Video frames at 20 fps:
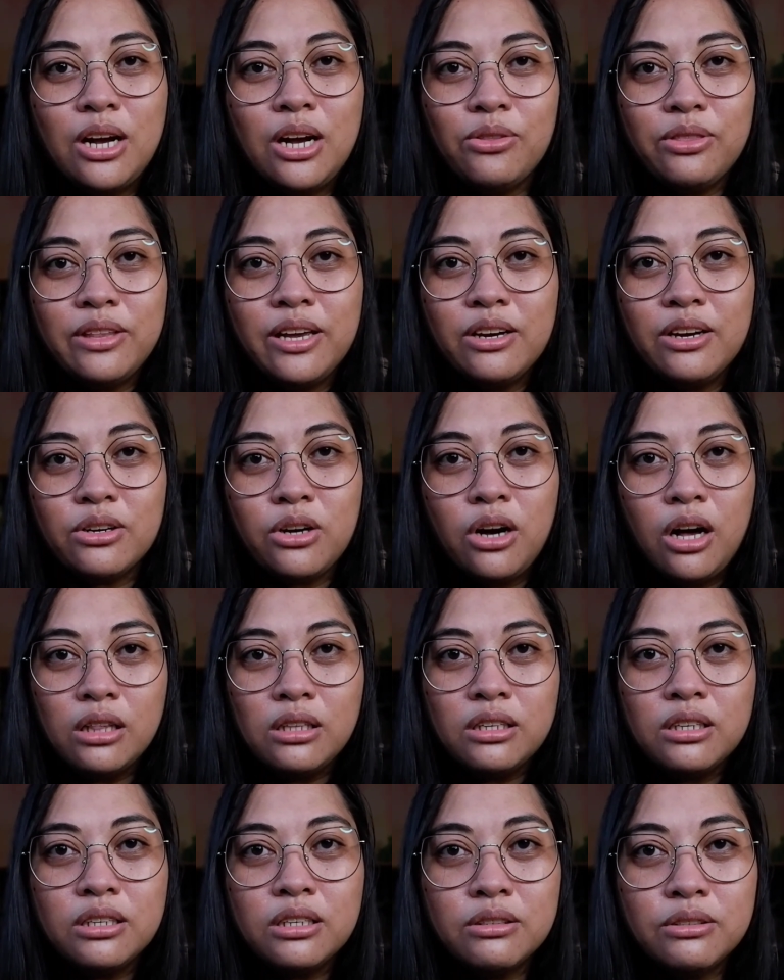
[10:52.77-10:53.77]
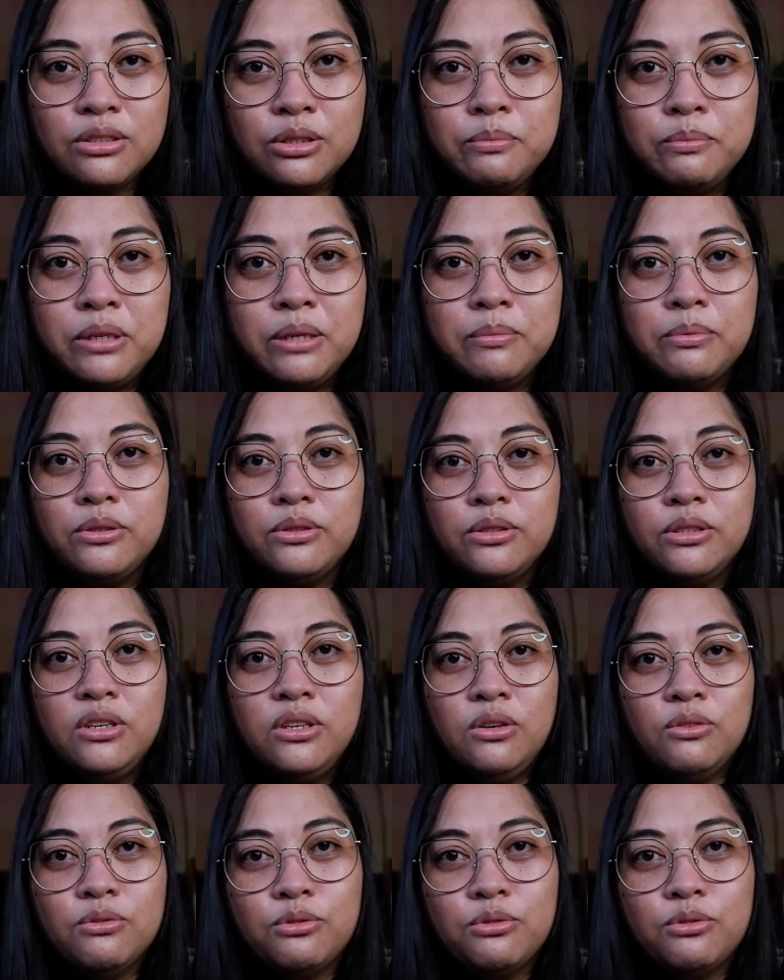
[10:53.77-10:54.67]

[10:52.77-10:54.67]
out there calling you people